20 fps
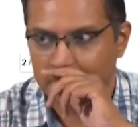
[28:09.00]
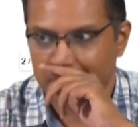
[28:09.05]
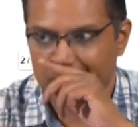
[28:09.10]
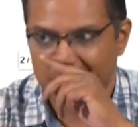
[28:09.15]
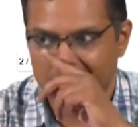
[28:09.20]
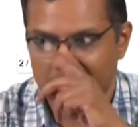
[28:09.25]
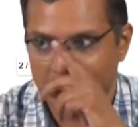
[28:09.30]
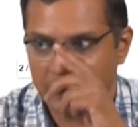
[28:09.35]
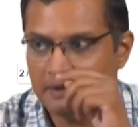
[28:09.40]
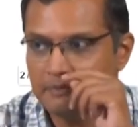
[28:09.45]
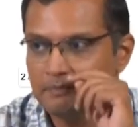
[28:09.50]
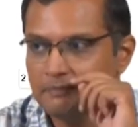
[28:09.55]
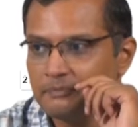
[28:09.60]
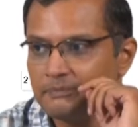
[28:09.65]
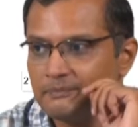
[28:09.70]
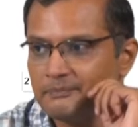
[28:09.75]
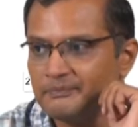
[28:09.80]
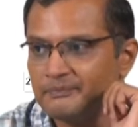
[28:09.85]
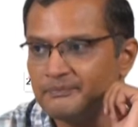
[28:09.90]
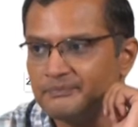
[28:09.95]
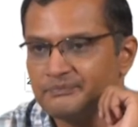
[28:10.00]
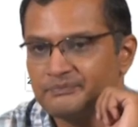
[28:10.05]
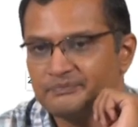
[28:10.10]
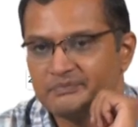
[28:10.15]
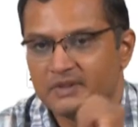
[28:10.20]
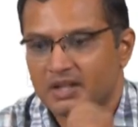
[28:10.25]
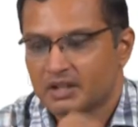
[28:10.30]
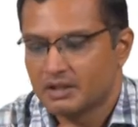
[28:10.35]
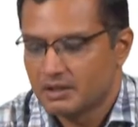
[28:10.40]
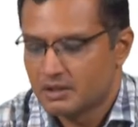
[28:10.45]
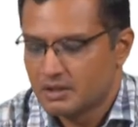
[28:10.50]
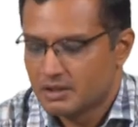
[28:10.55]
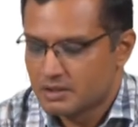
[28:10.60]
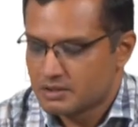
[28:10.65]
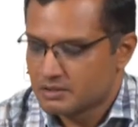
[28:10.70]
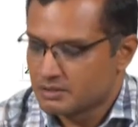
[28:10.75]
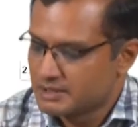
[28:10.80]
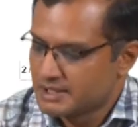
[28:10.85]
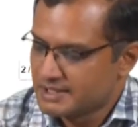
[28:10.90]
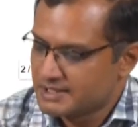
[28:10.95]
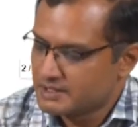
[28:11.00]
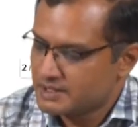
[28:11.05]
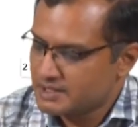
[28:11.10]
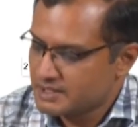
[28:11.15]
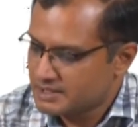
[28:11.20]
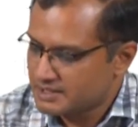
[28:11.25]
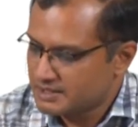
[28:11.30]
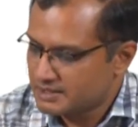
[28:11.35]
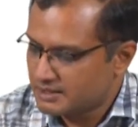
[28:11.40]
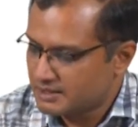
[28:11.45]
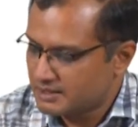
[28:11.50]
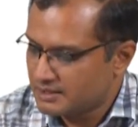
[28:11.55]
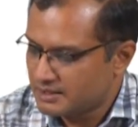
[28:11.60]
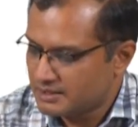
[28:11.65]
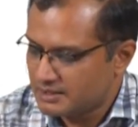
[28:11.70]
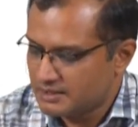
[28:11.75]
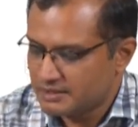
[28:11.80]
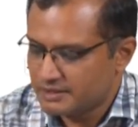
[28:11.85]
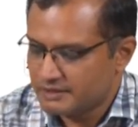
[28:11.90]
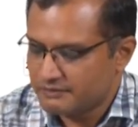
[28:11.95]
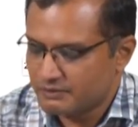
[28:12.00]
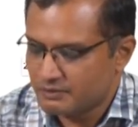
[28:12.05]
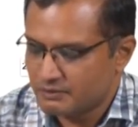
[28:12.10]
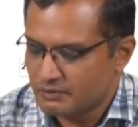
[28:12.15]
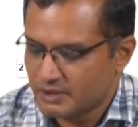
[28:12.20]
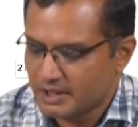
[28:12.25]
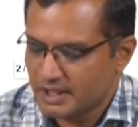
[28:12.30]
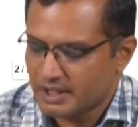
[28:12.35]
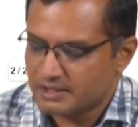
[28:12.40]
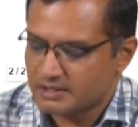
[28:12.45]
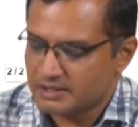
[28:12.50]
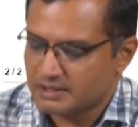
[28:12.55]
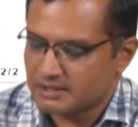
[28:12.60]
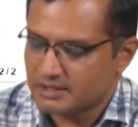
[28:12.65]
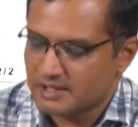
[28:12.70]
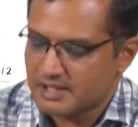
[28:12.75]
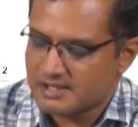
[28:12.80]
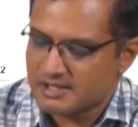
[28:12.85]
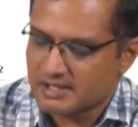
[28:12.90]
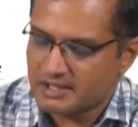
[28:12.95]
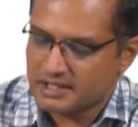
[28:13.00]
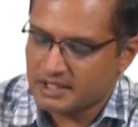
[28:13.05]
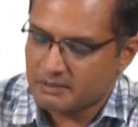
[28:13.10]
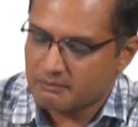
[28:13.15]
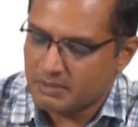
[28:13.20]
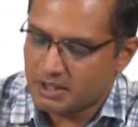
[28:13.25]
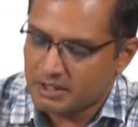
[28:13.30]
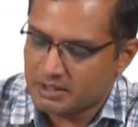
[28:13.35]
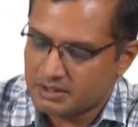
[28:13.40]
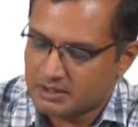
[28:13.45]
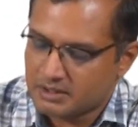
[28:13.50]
Okay. So, this is if you look at is nothing but